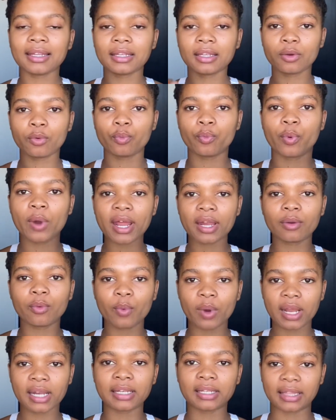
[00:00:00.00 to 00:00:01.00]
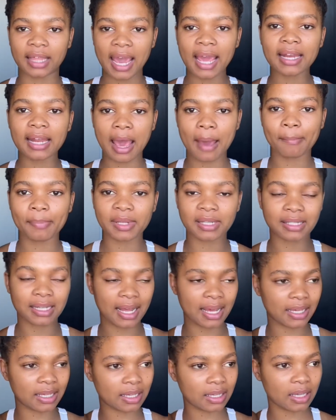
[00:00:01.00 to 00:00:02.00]
when that happens,
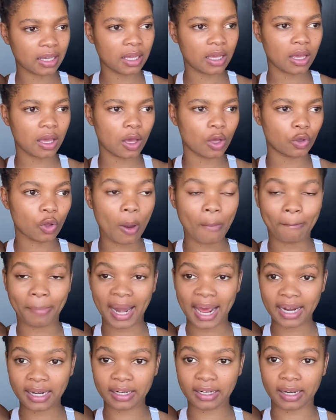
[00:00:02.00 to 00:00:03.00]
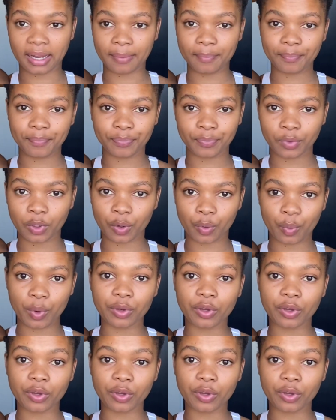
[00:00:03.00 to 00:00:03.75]
like your bladder, when you